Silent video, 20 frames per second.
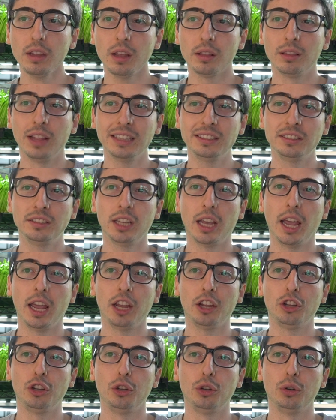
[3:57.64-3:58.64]
let's
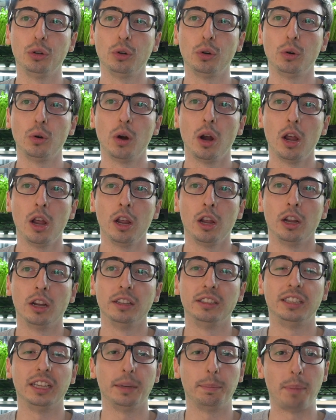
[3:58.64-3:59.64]
say you
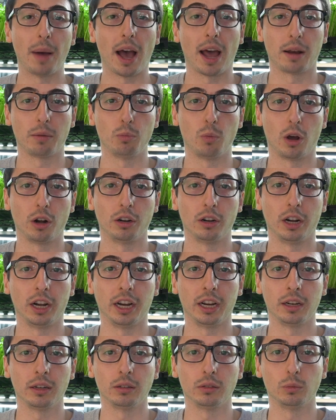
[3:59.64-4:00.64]
did bottom
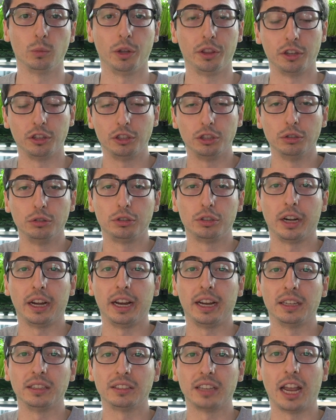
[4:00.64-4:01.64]
watering with your two
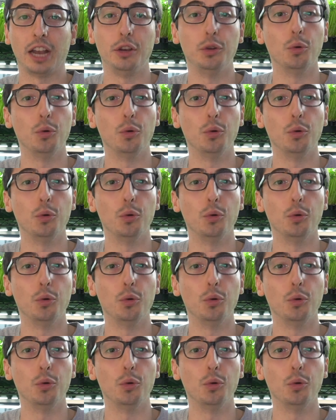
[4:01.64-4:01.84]
trays and